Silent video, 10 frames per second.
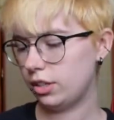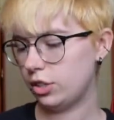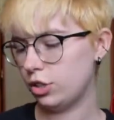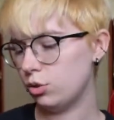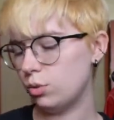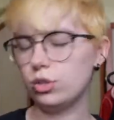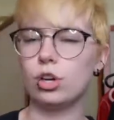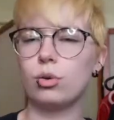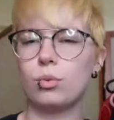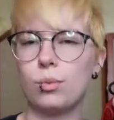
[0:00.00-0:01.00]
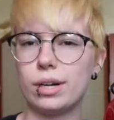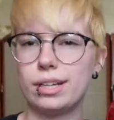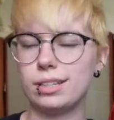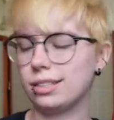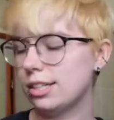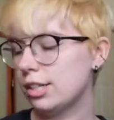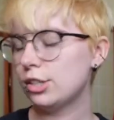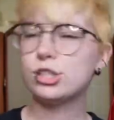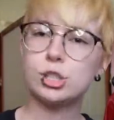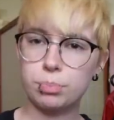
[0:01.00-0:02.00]
you don't want to
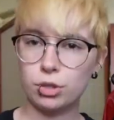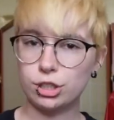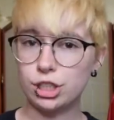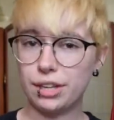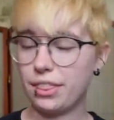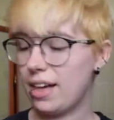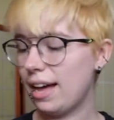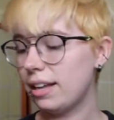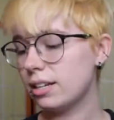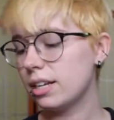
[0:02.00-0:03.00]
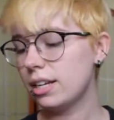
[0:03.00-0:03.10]
splurge on that,